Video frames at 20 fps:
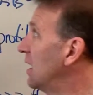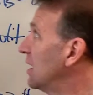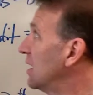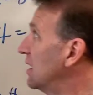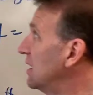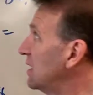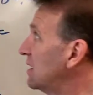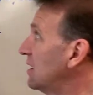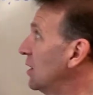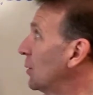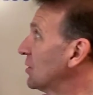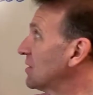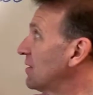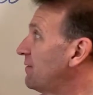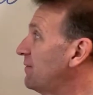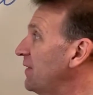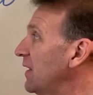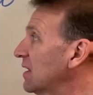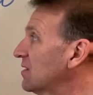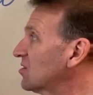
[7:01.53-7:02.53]
You need to know what the
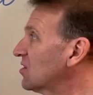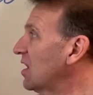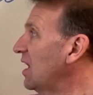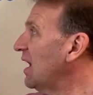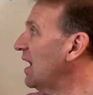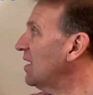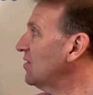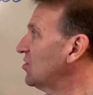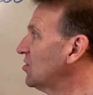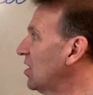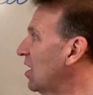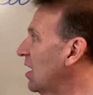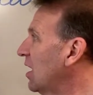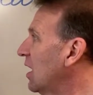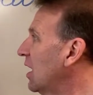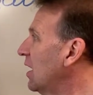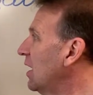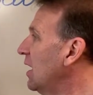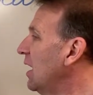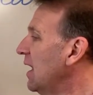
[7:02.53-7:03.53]
fixed costs
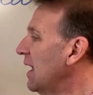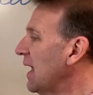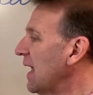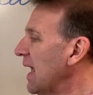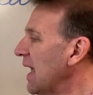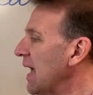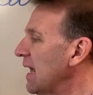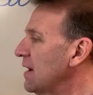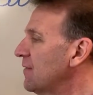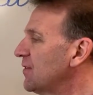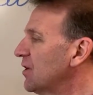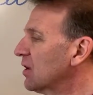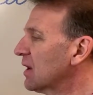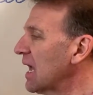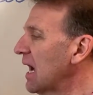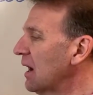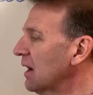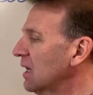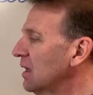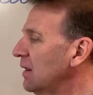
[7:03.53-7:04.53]
are, and if you're
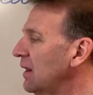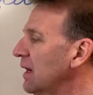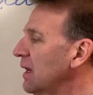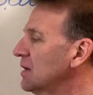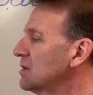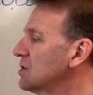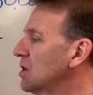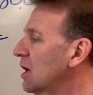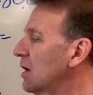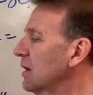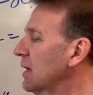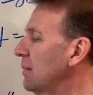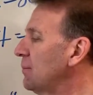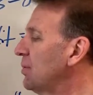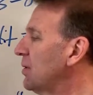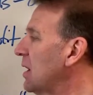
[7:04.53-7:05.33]
calculating a target